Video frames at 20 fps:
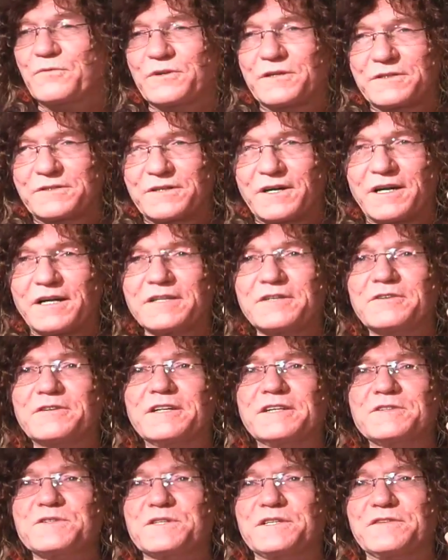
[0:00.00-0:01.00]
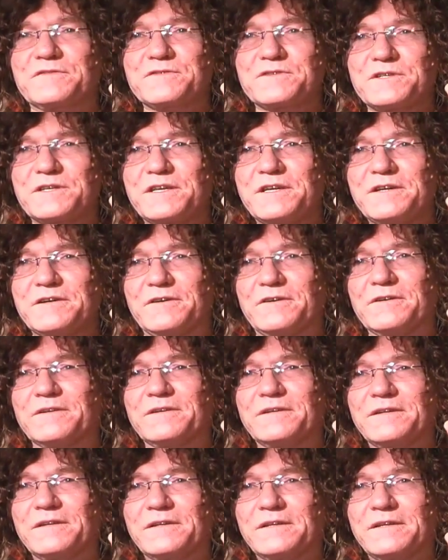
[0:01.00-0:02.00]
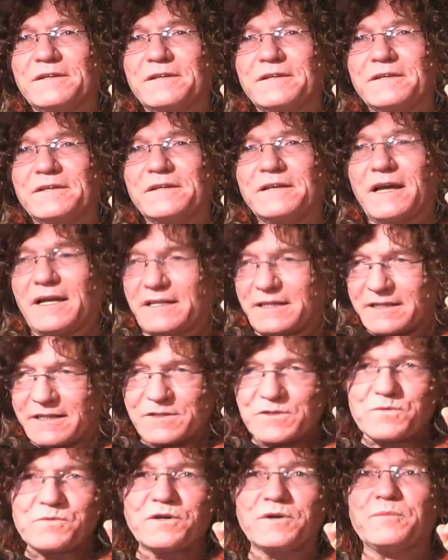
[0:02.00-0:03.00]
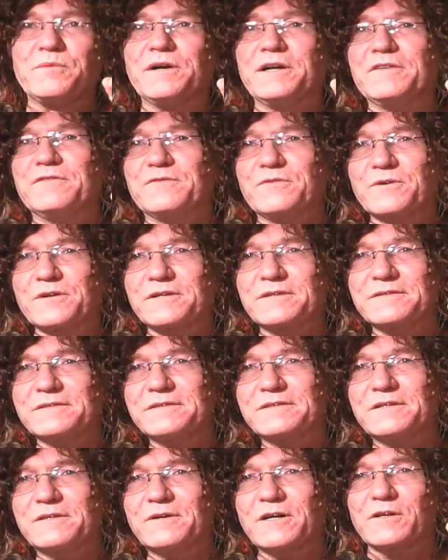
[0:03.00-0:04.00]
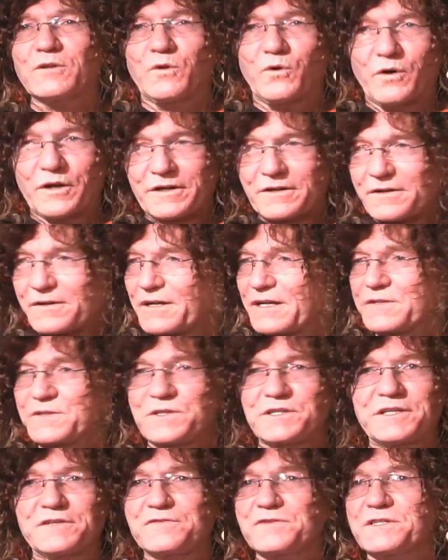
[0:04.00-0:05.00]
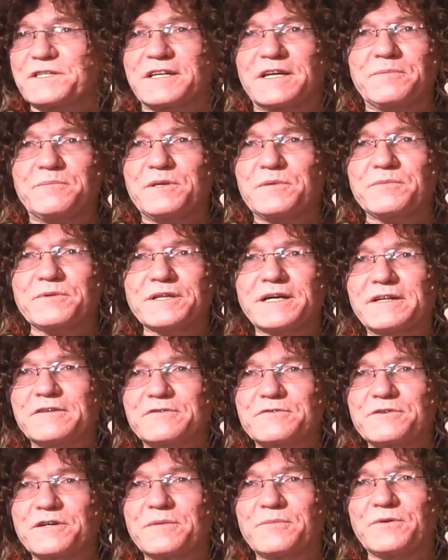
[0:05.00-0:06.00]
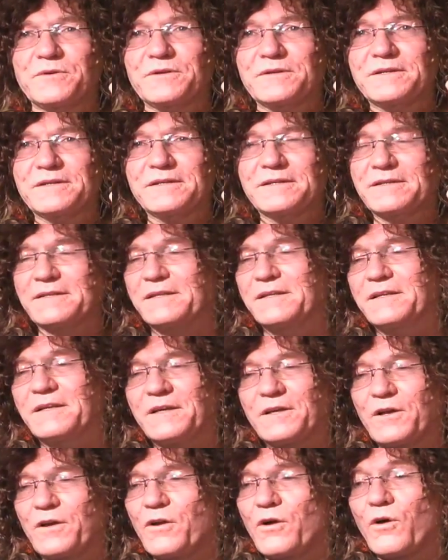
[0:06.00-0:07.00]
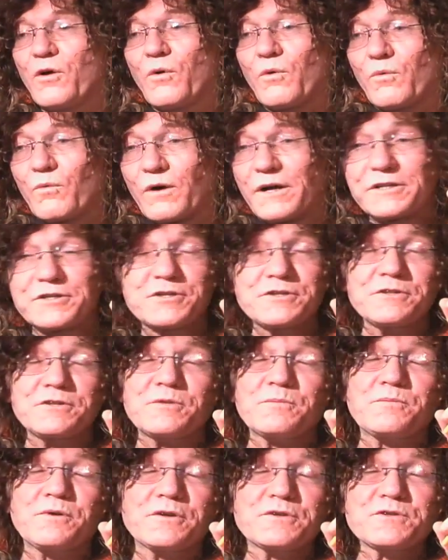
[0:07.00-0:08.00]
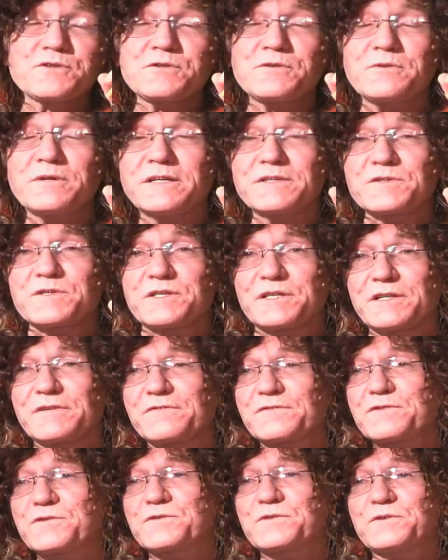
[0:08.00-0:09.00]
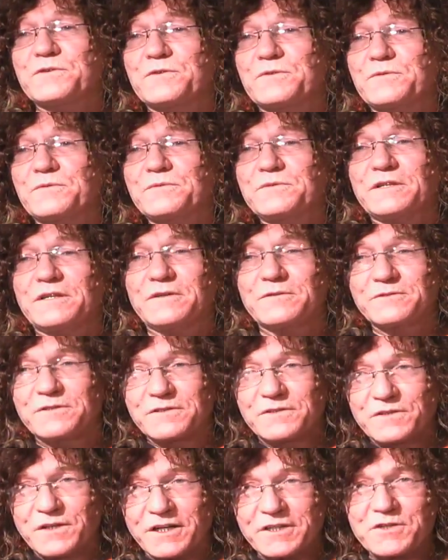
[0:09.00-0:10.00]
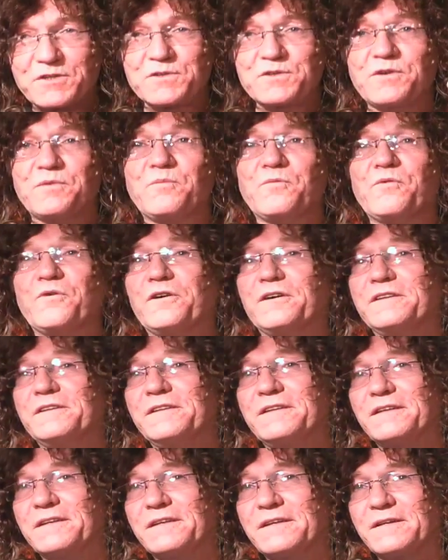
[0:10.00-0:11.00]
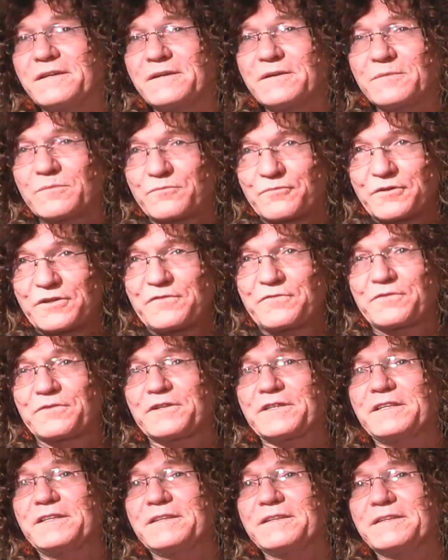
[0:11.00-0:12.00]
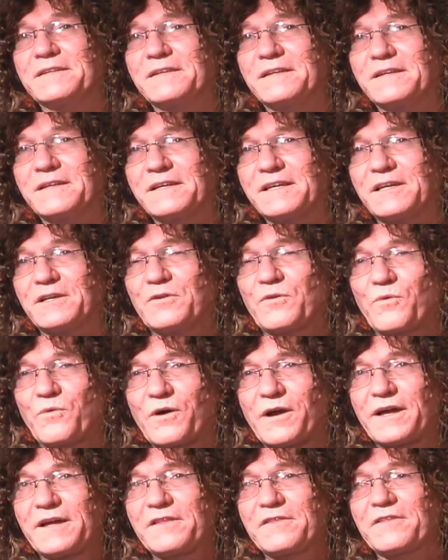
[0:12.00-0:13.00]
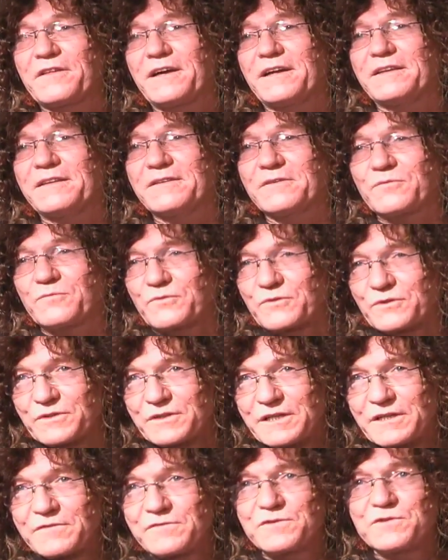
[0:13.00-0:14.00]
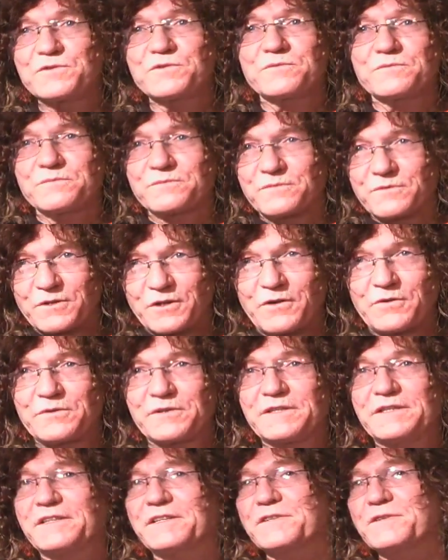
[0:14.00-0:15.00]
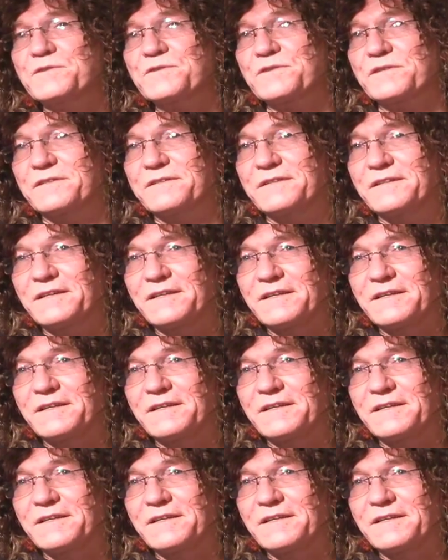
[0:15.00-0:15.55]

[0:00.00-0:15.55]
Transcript: it. A doctor has gifts to heal, and he gets well paid for it. You know, a lawyer has gifts to get people out of trouble. Why shouldn't a person who has gifts to touch someone briefly in a way that relieves loneliness and